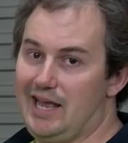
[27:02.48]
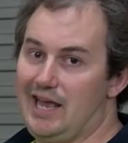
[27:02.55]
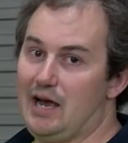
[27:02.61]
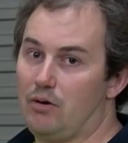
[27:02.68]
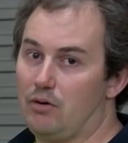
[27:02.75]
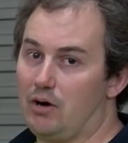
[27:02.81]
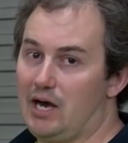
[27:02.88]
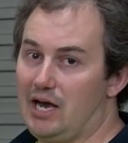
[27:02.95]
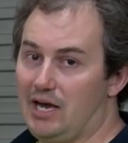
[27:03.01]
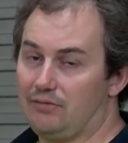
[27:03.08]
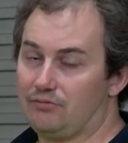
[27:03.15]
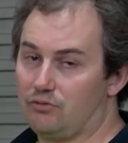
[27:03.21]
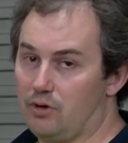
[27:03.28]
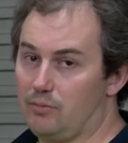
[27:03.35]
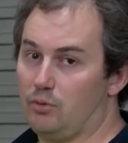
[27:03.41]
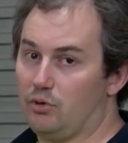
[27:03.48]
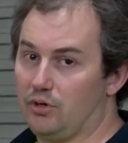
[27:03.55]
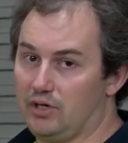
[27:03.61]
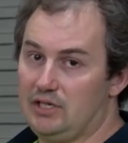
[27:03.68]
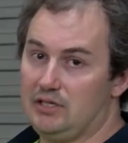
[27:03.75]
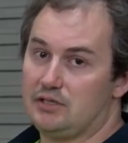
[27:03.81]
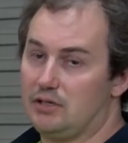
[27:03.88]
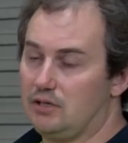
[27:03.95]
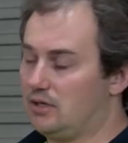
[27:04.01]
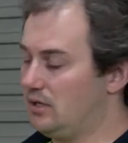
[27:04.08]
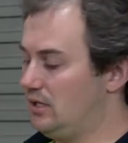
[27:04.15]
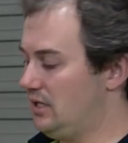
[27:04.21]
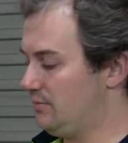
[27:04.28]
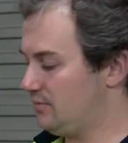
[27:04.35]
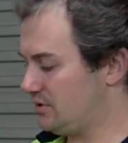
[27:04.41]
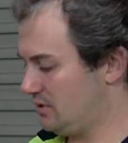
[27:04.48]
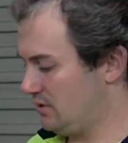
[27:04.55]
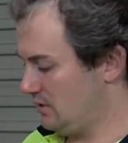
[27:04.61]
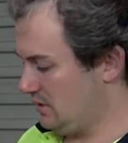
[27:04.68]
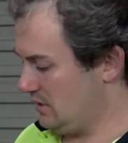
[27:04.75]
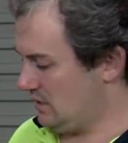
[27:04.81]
hour after I put it into the clamps,